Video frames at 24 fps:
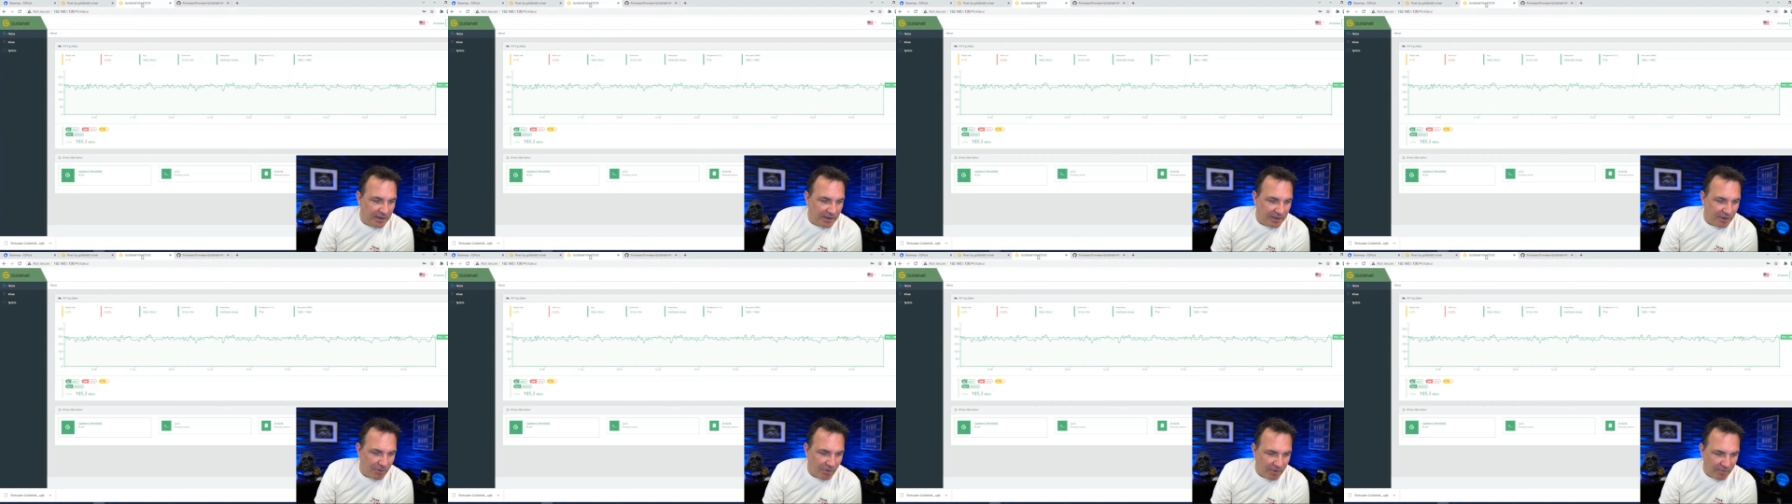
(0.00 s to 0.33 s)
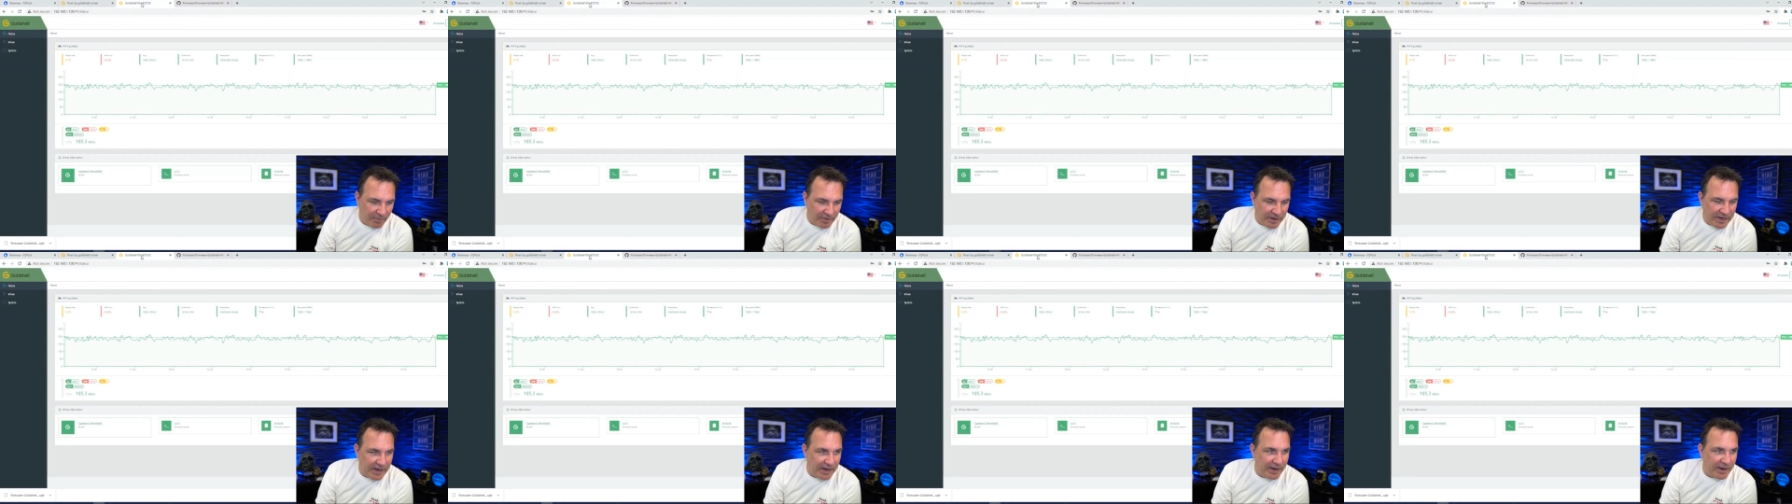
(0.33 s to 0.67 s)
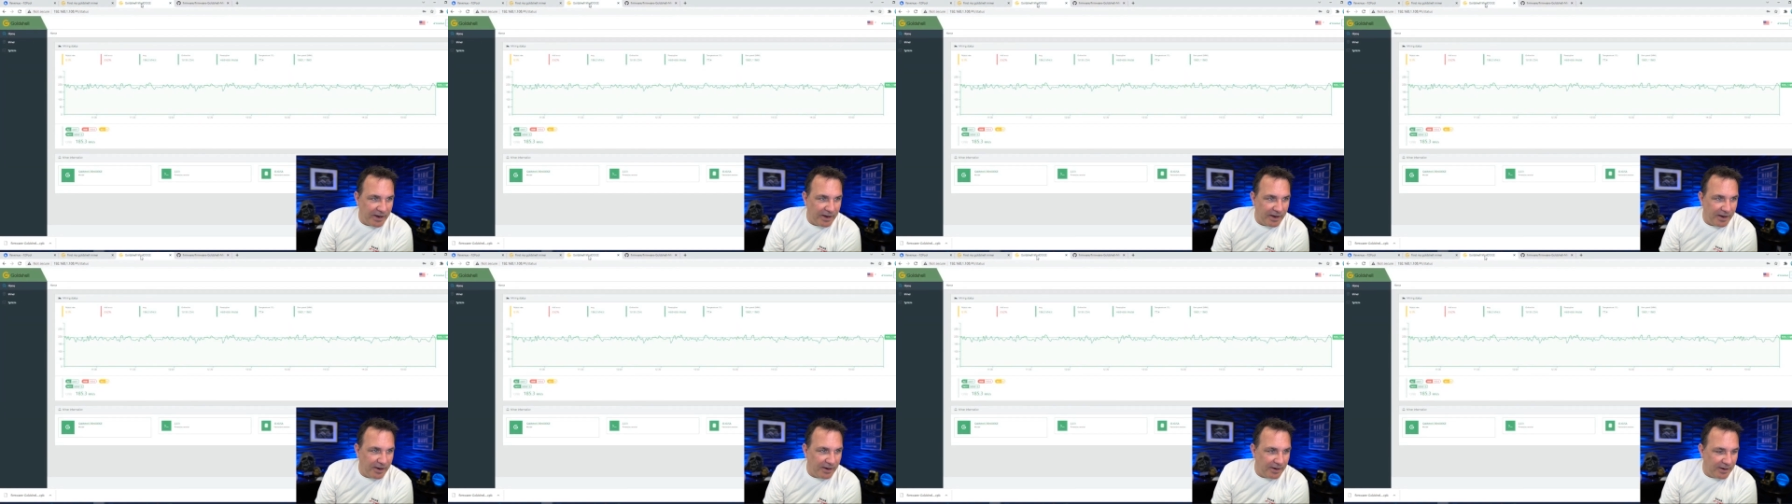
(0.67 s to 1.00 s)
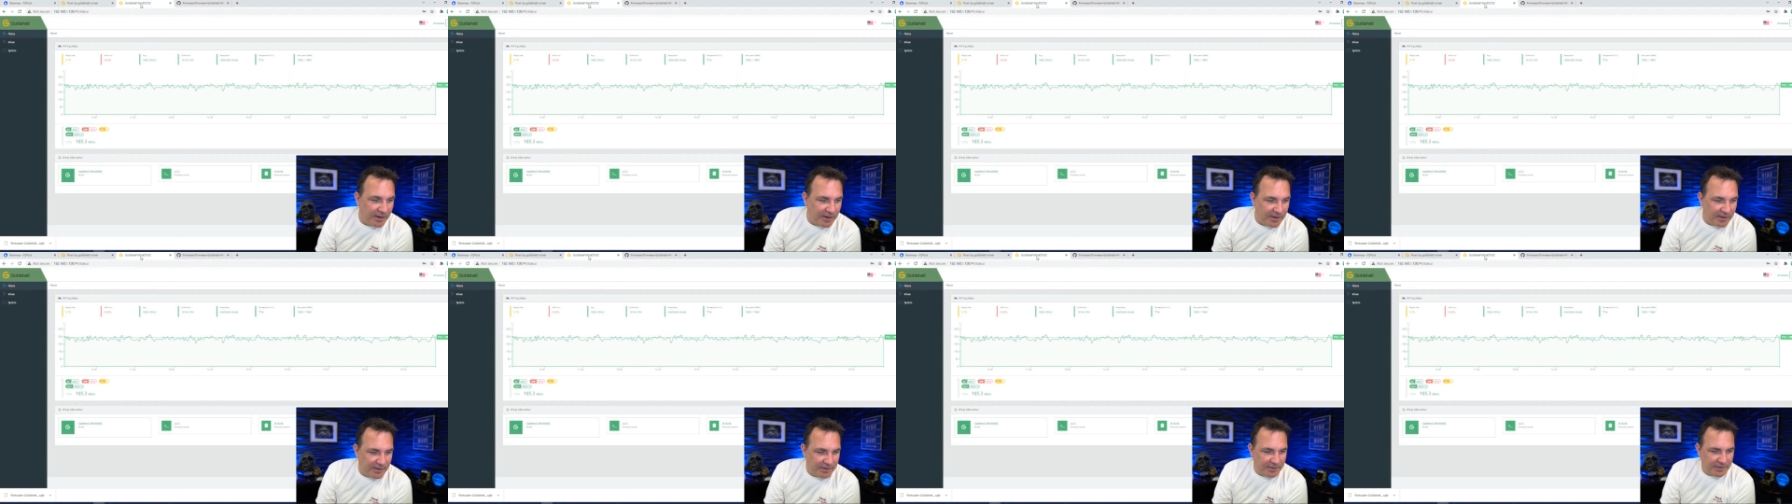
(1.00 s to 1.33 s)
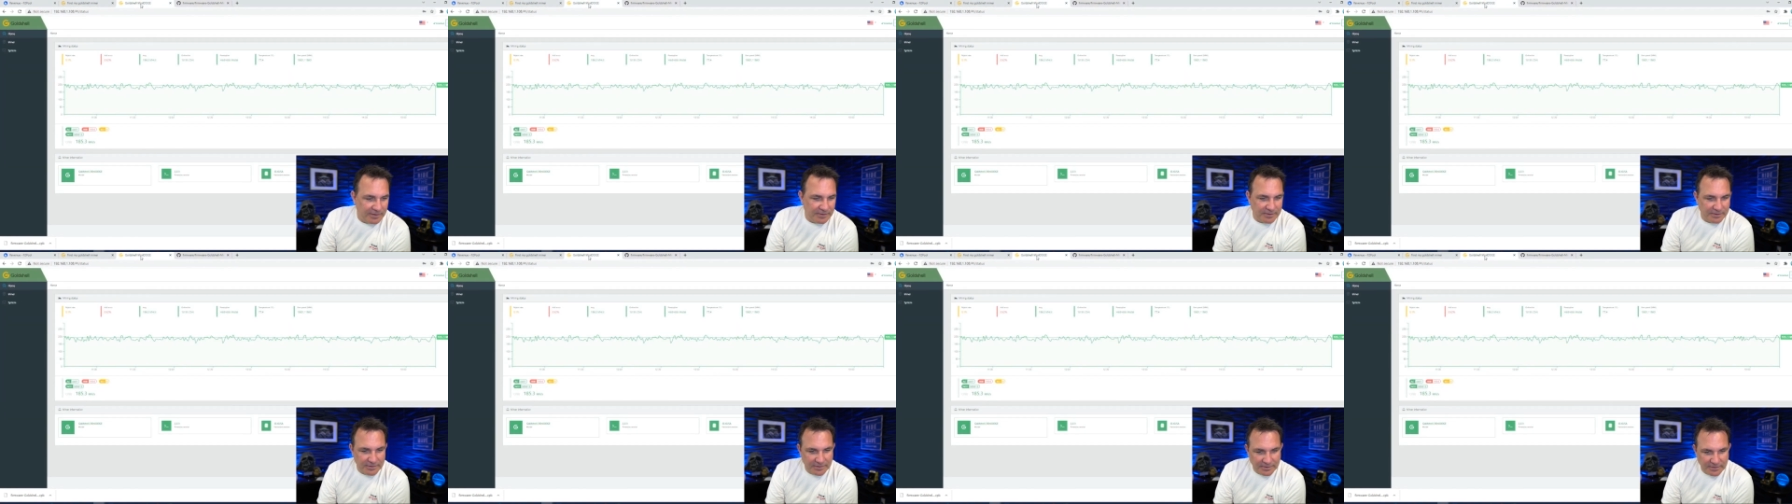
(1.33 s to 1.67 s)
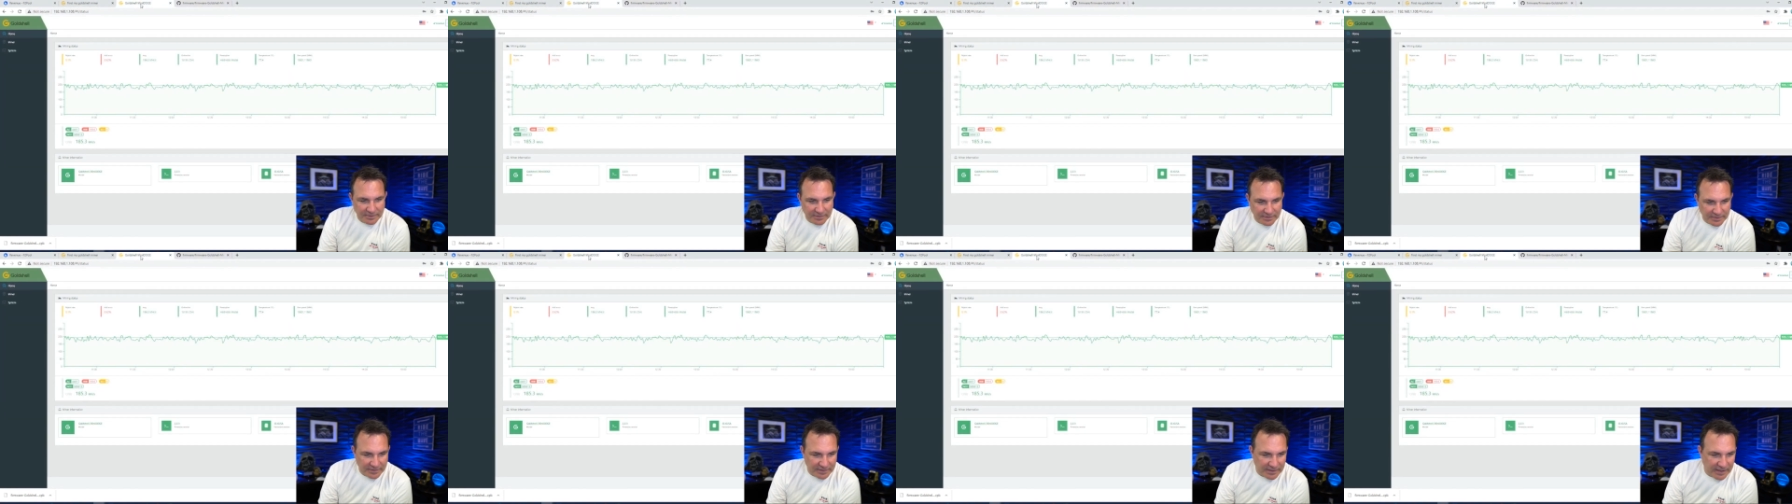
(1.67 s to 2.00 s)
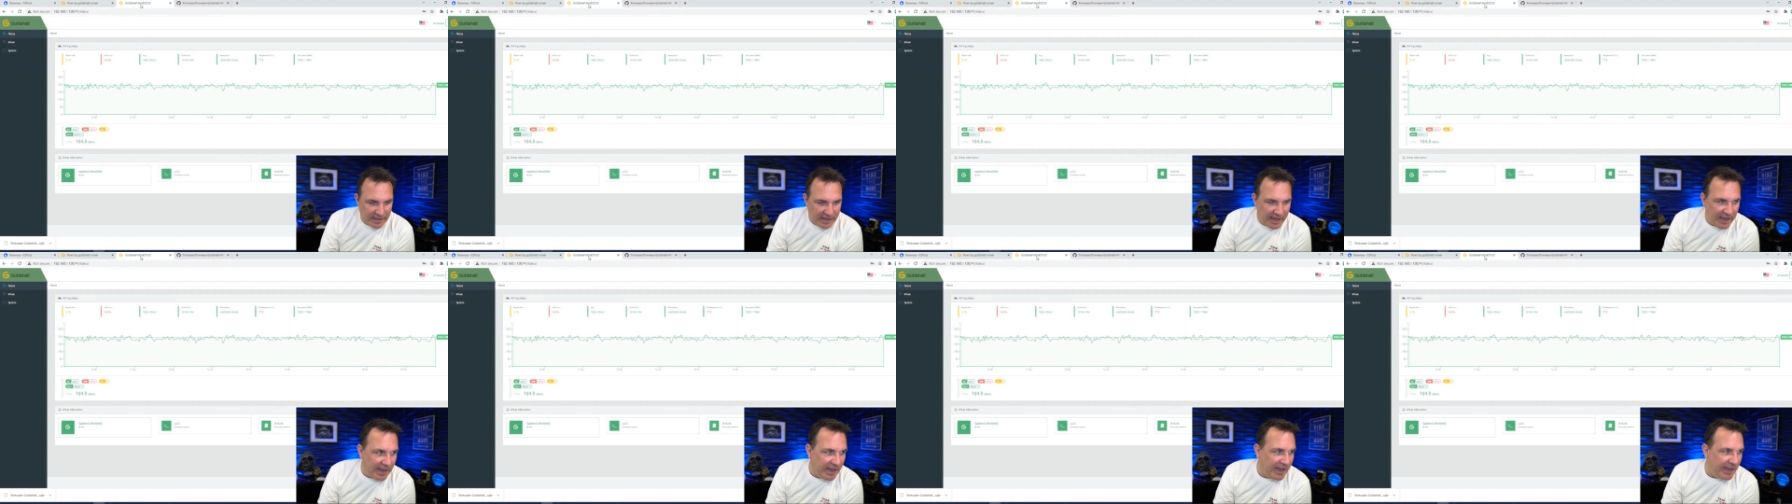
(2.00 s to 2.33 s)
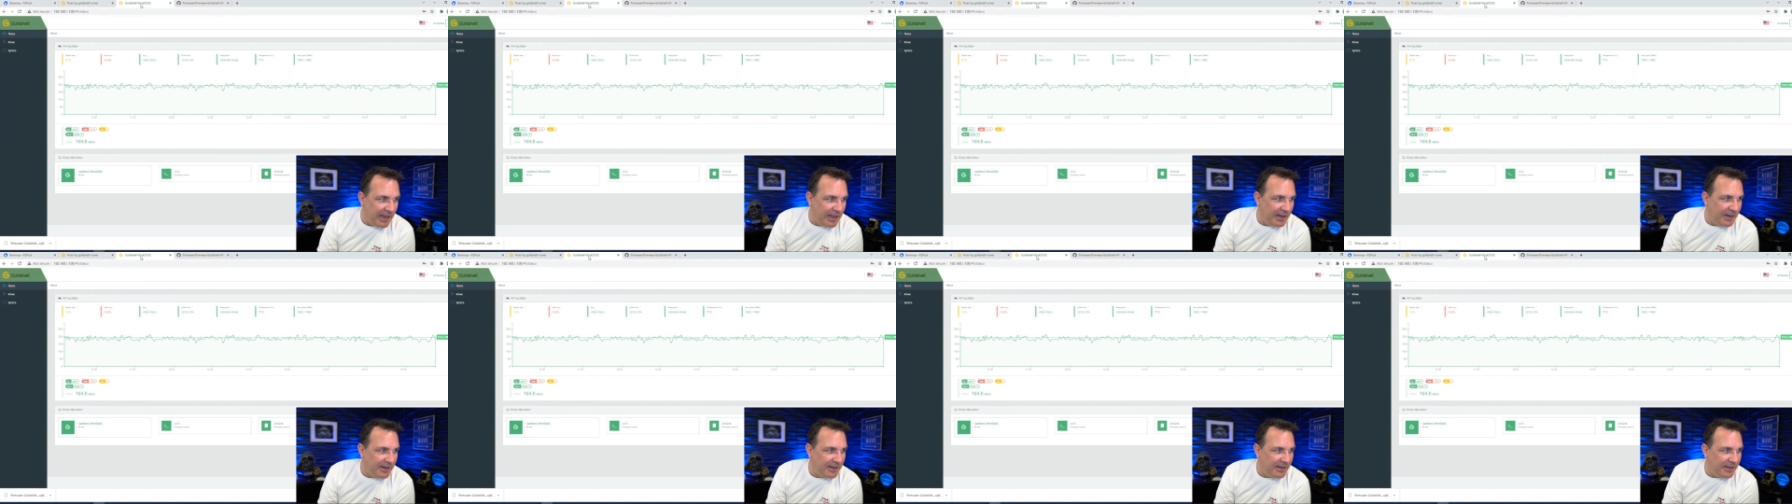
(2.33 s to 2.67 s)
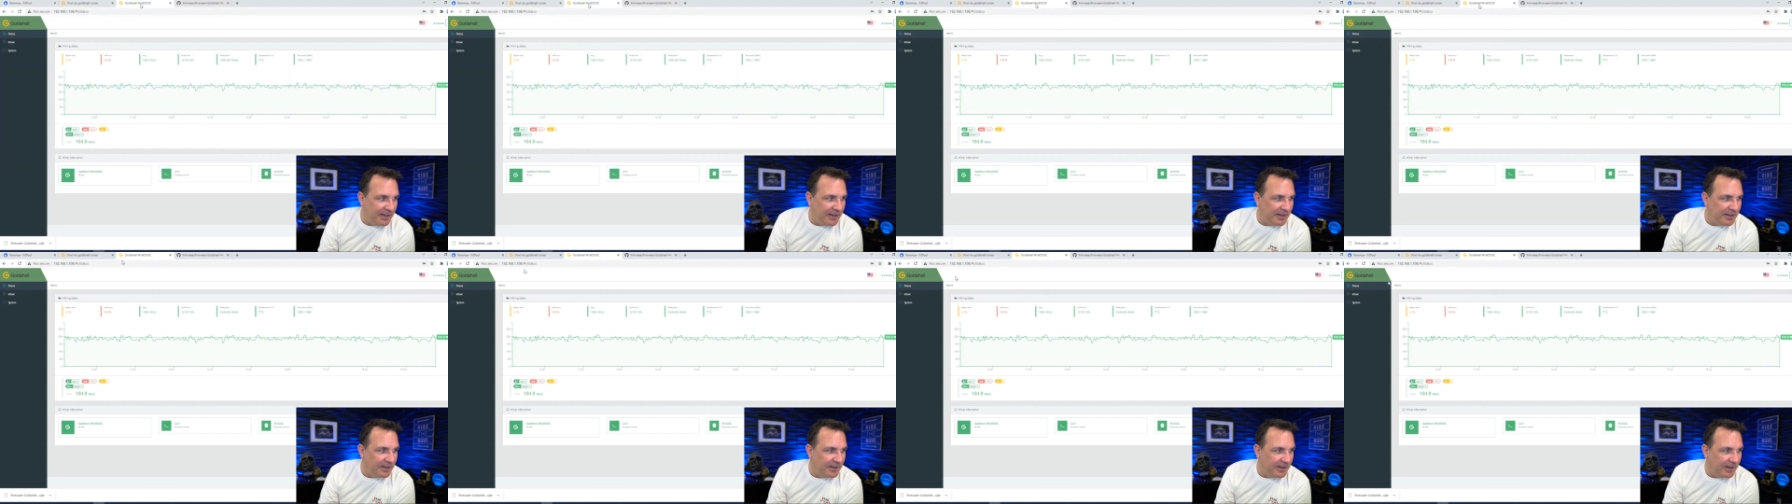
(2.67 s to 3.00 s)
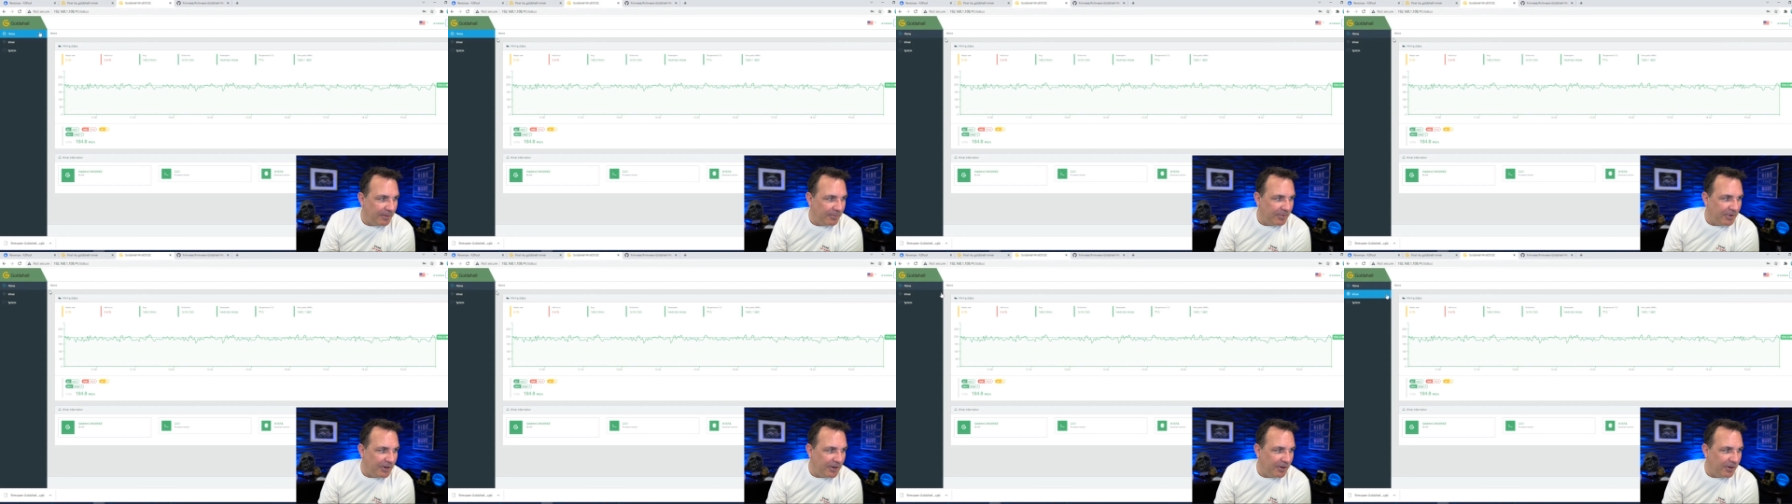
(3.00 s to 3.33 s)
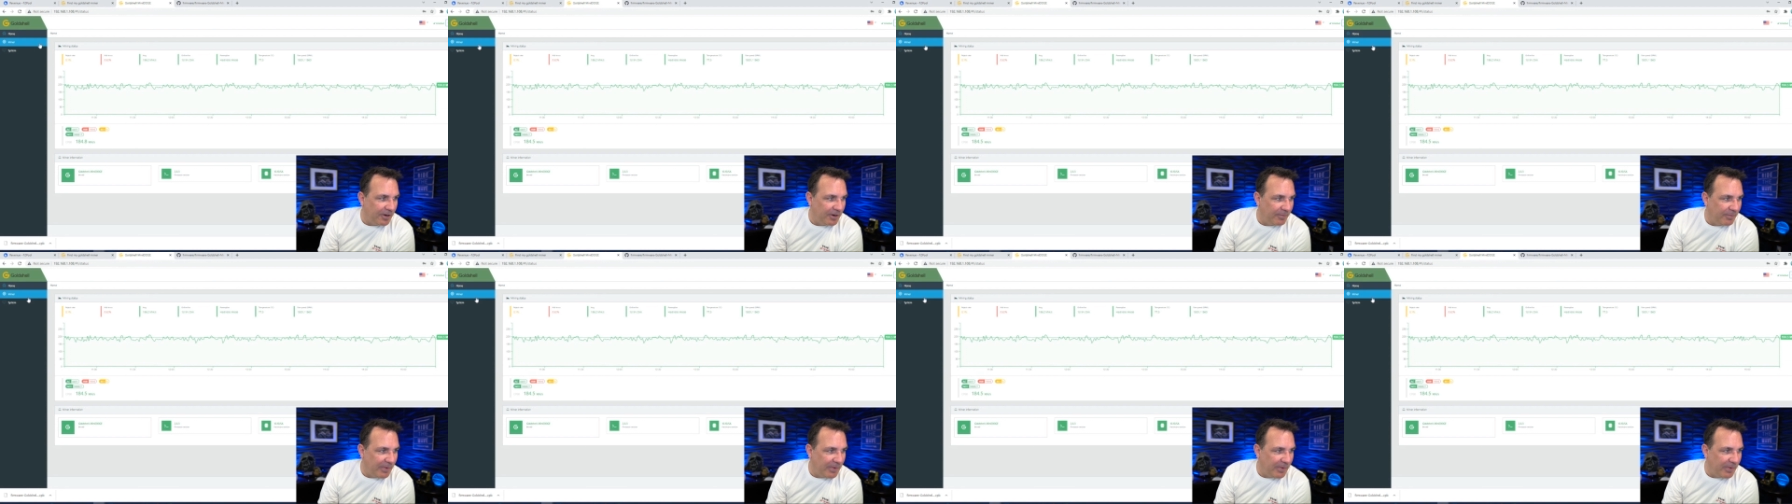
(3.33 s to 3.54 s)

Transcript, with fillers: Go over here. And I'm going to go to